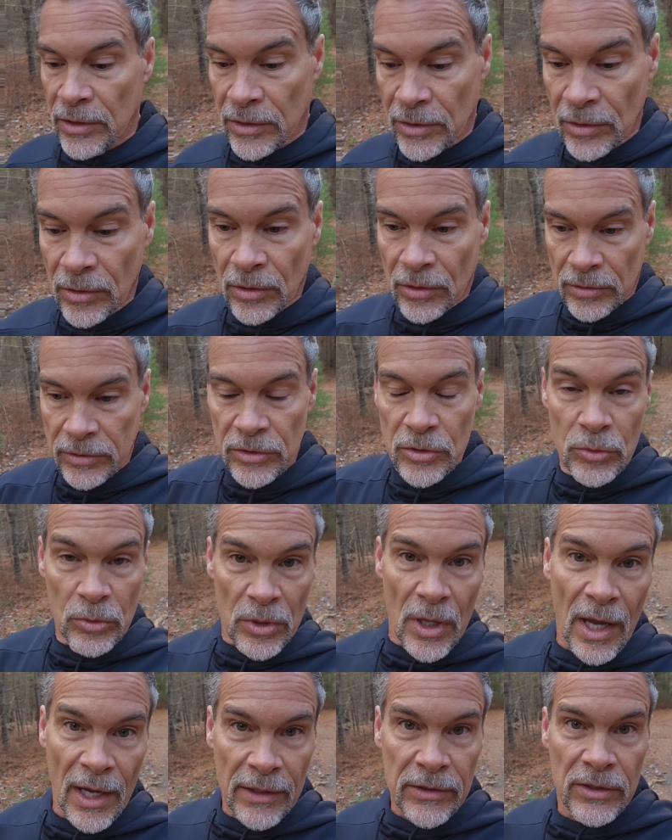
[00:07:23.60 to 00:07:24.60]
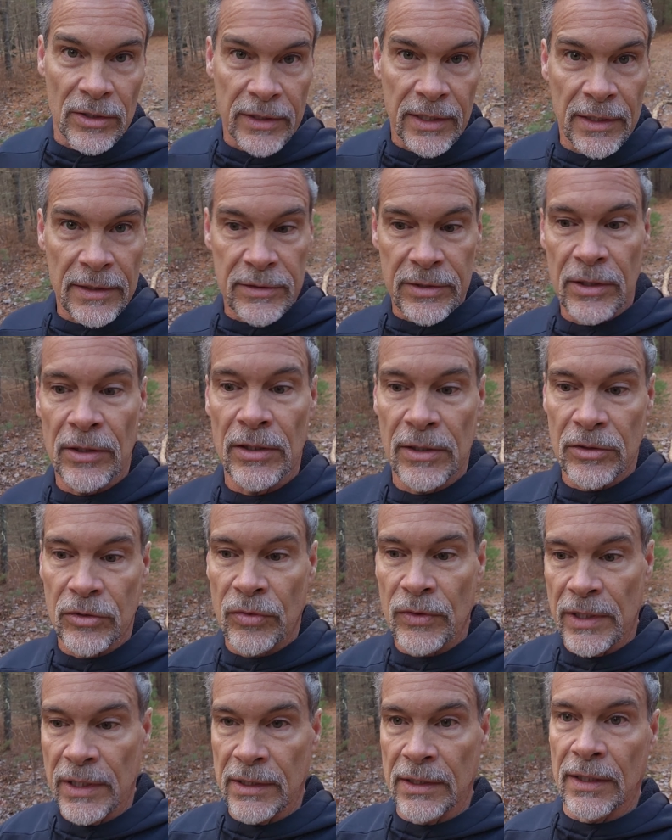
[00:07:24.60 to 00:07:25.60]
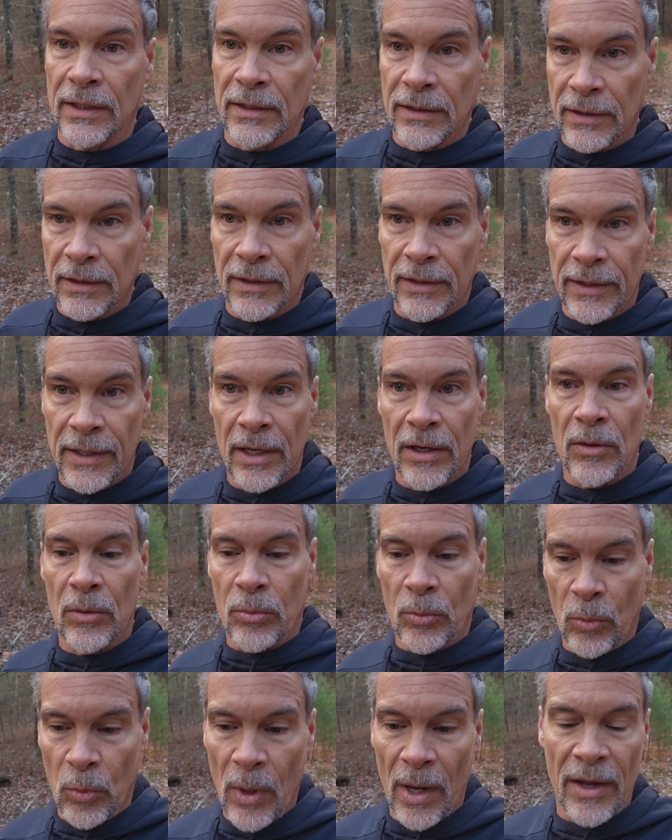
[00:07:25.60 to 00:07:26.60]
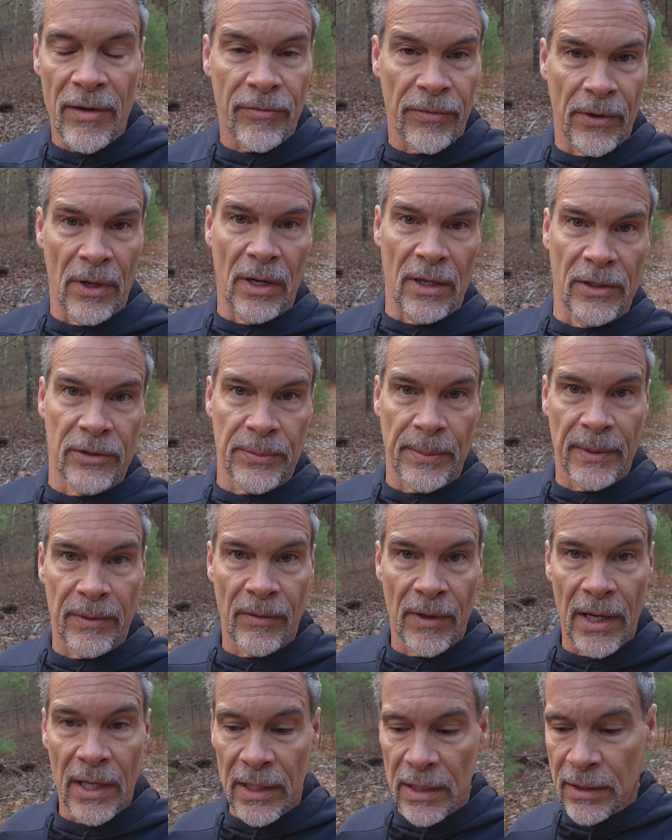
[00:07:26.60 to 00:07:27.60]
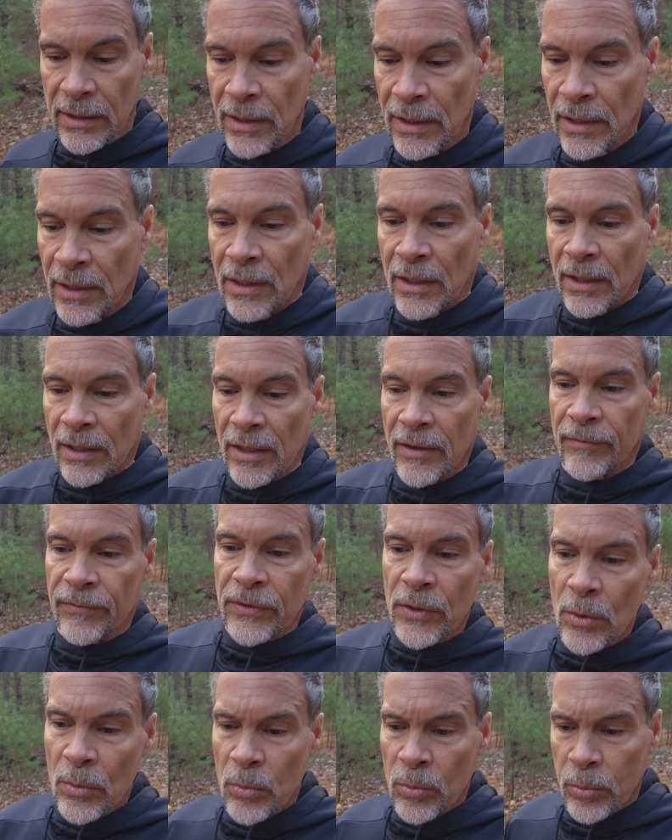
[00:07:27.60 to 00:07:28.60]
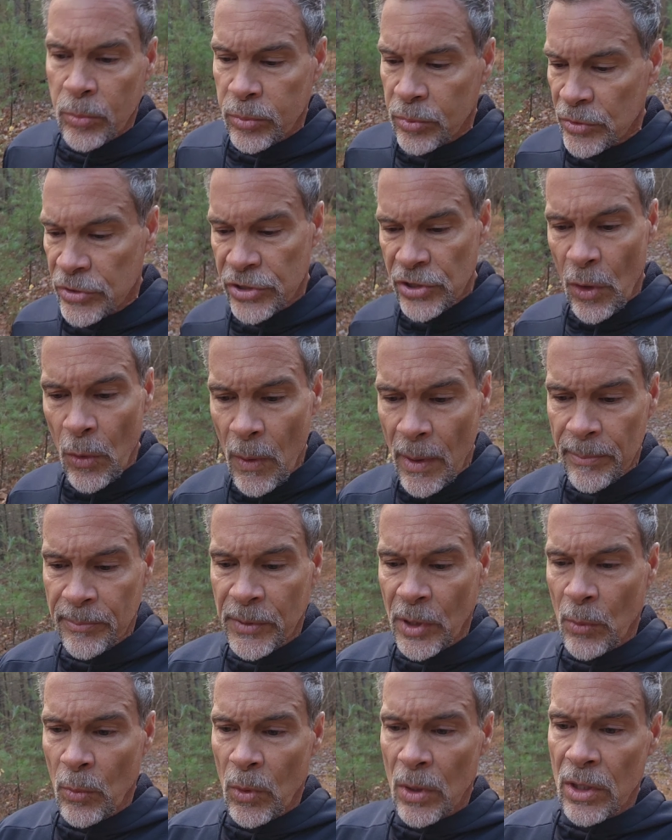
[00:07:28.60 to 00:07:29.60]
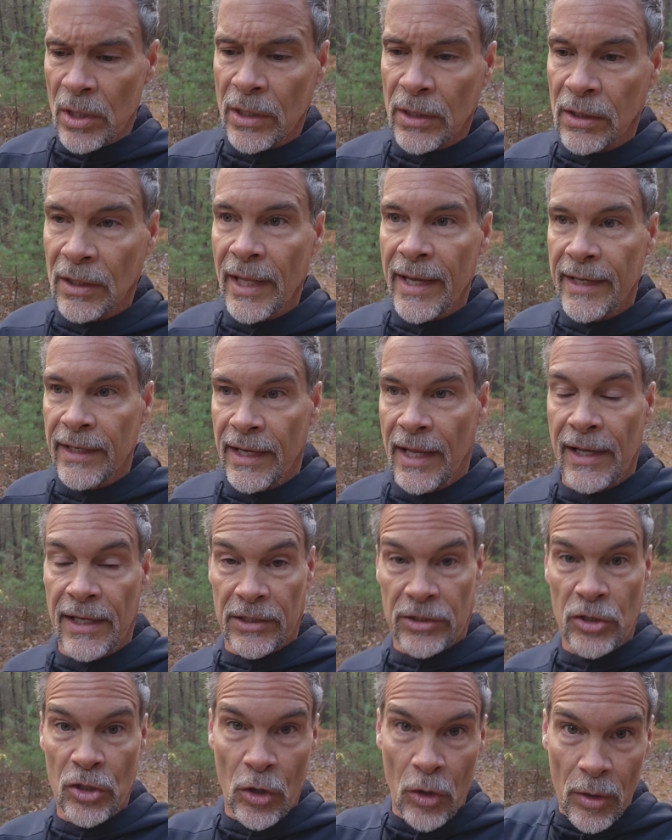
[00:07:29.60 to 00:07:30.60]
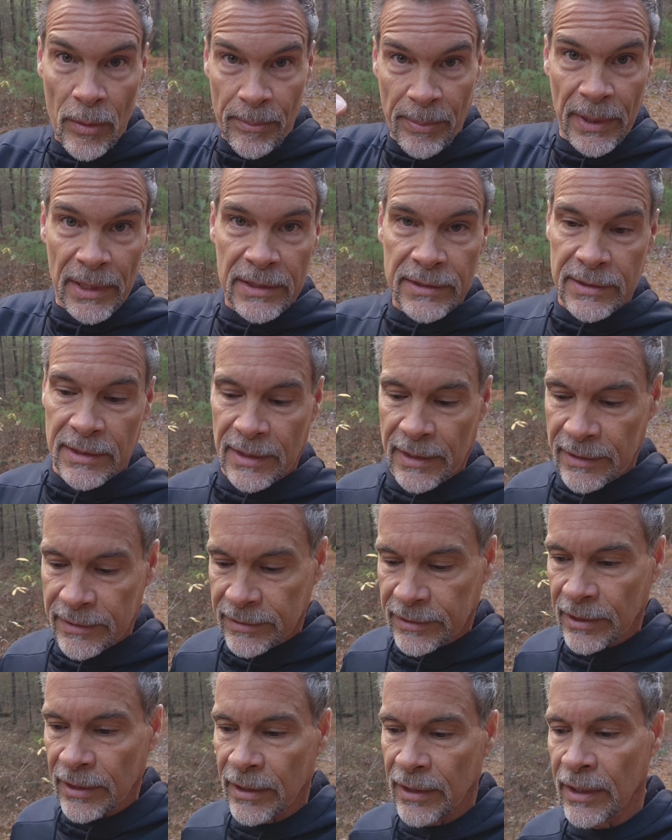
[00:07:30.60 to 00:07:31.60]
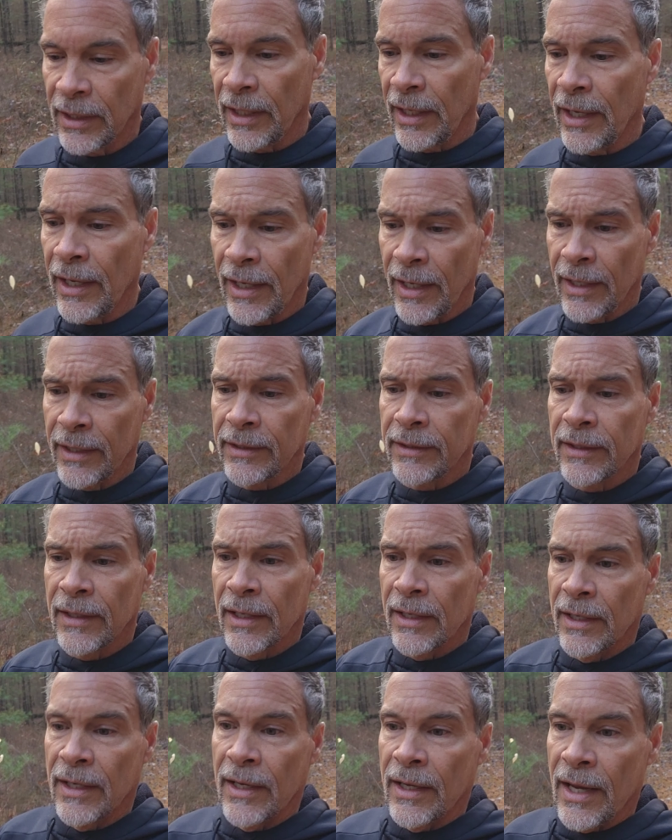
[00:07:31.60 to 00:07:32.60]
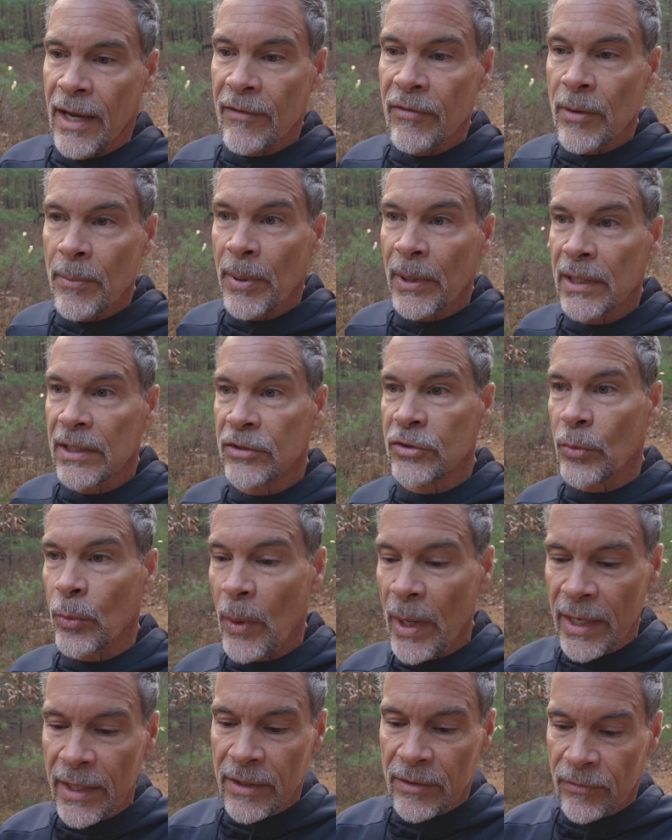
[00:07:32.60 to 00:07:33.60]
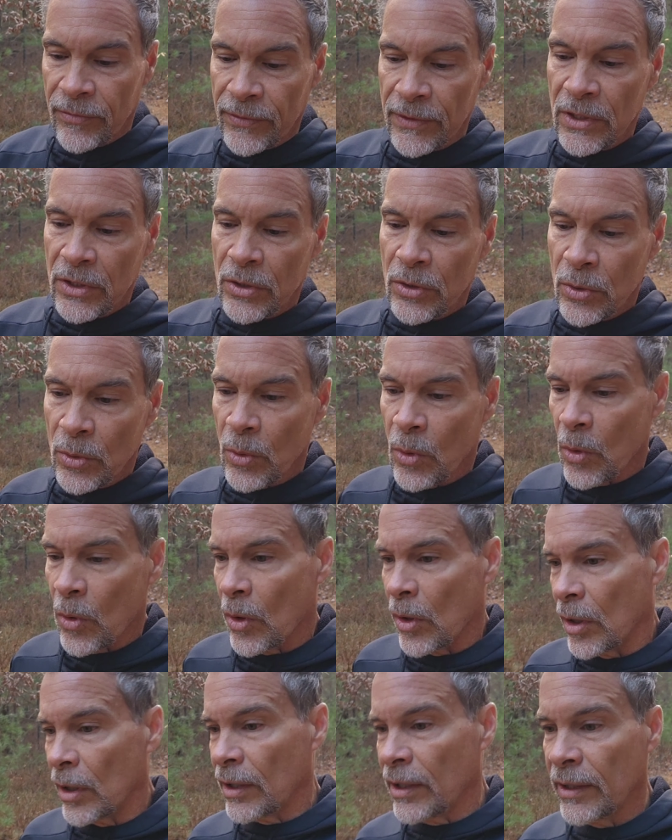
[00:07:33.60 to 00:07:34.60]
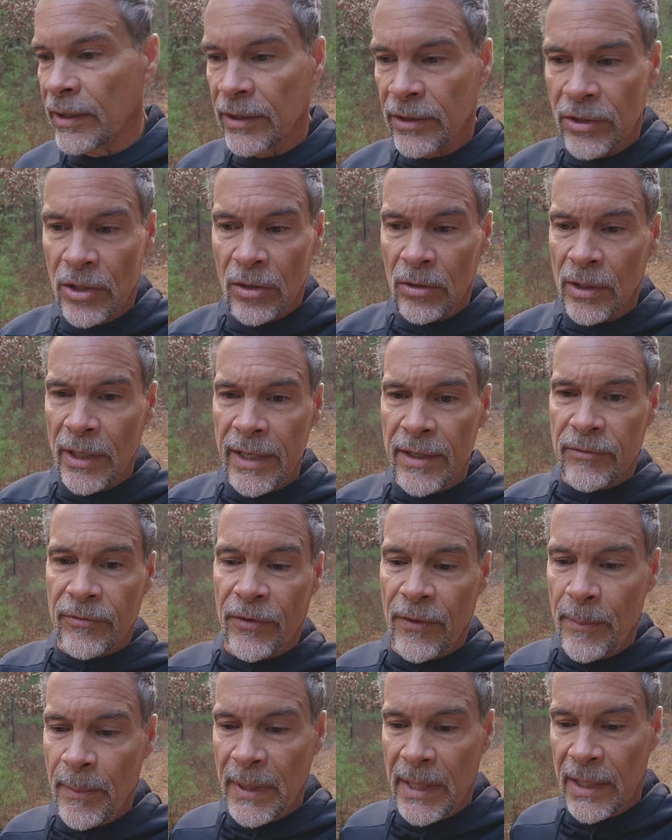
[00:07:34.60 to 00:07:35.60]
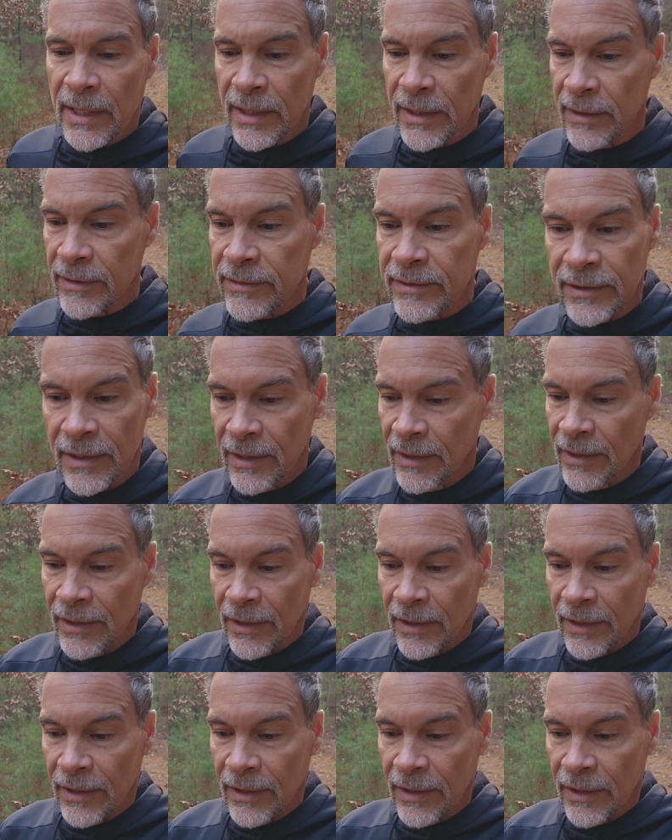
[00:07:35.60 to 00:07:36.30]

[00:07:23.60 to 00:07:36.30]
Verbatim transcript: you, you know how your kids are going to treat their wife or husband, right? If you show up to work late at your business and everybody's waiting for you or you're late for meetings,